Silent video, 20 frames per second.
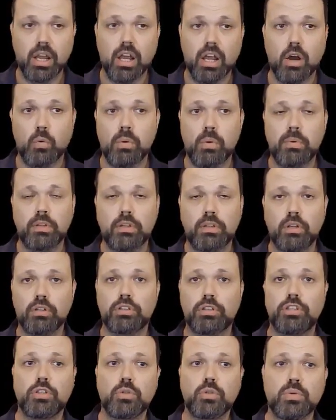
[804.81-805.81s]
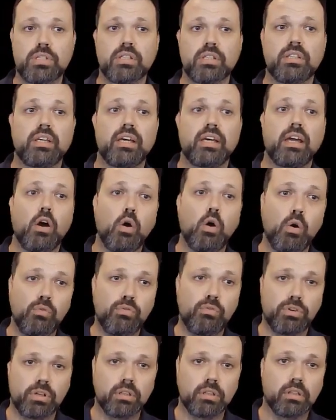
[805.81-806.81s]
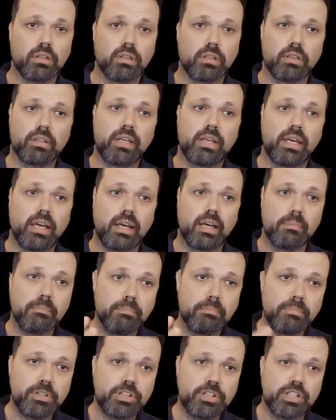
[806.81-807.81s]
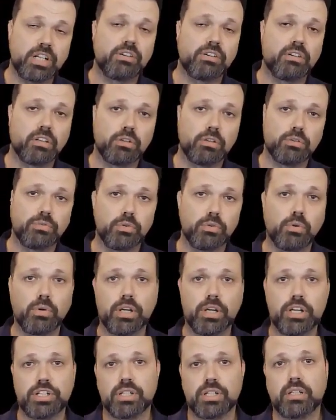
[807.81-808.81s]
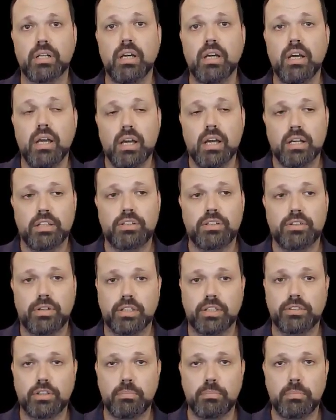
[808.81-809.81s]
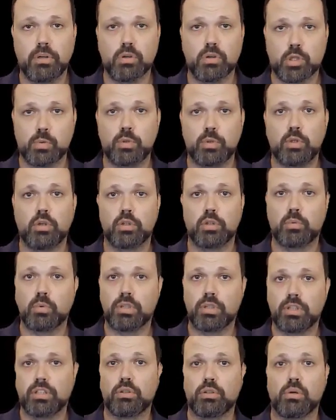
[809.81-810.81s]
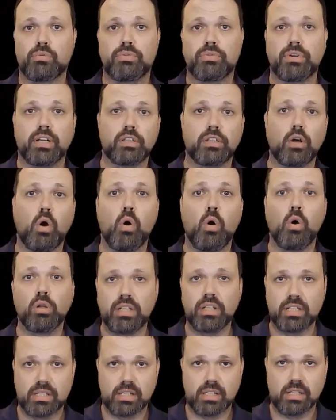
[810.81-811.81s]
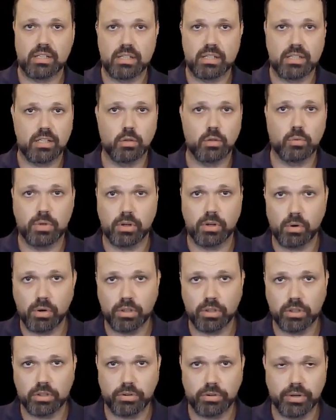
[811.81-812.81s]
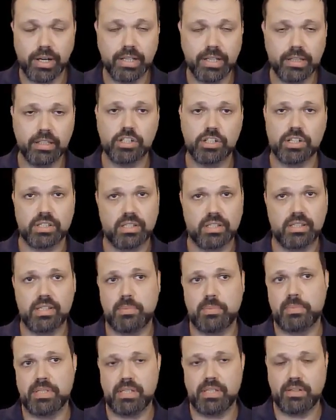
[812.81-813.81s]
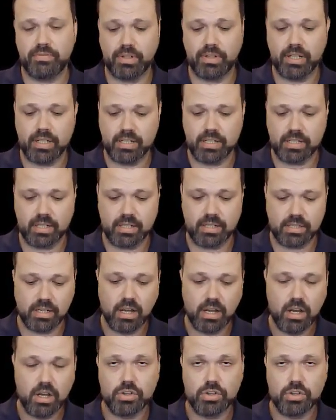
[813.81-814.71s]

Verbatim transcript: We will not use the overall, the general configuration directory because we don't want it to affect all instances that we're going to create, just this specific instance.